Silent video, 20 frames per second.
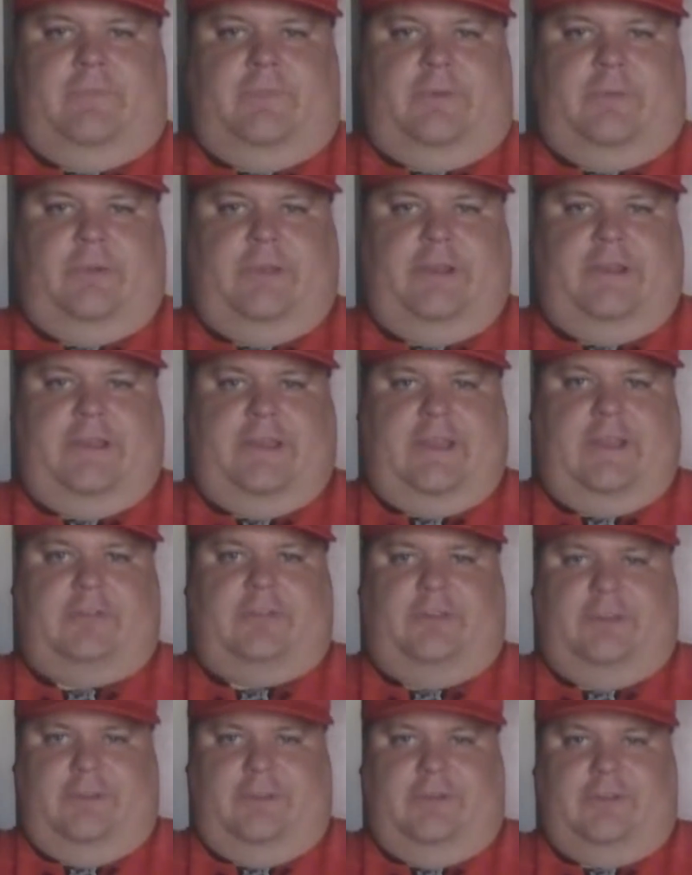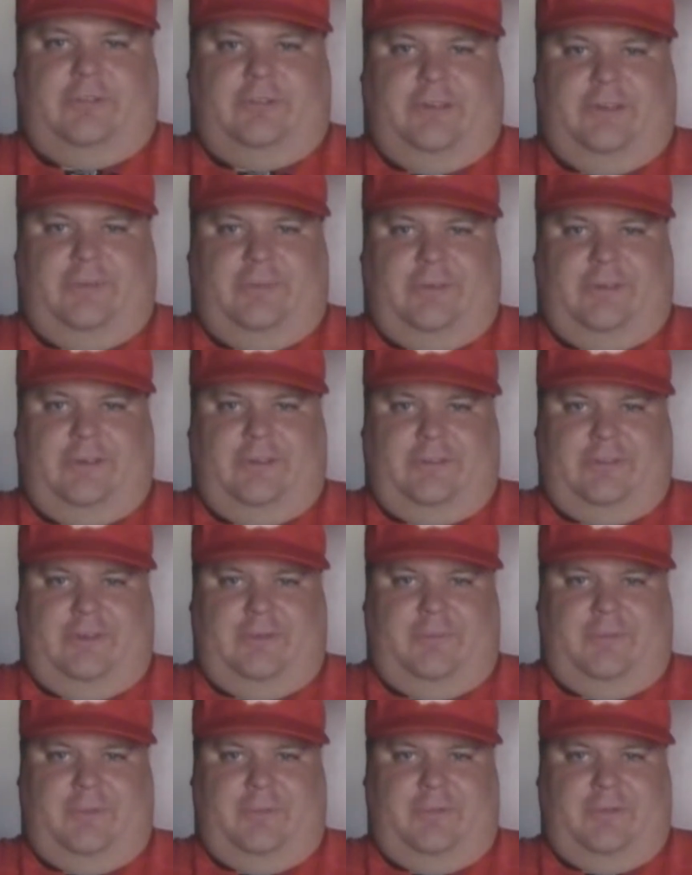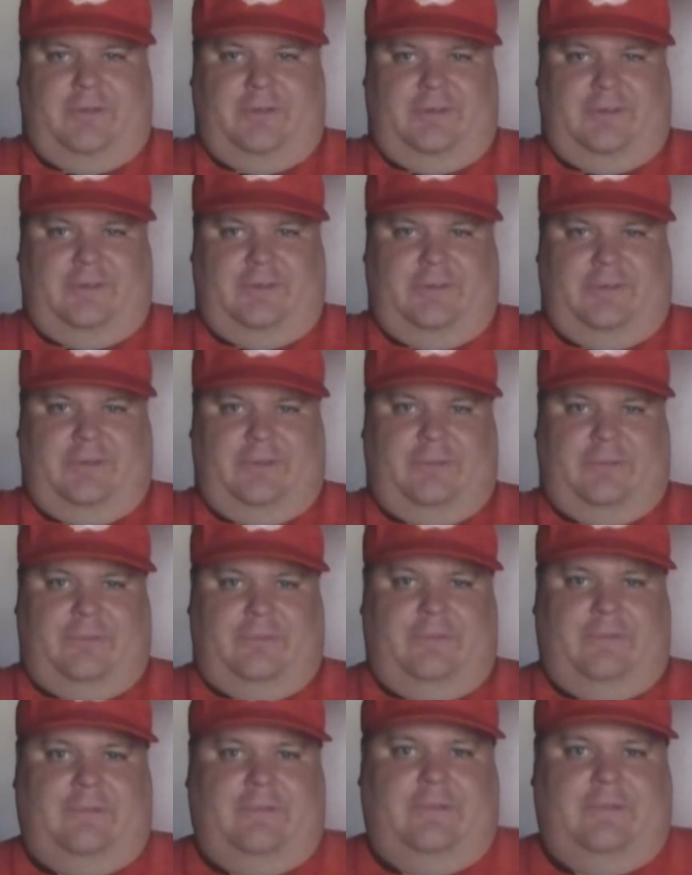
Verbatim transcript: the red actually looks like red because I remember, you know, the old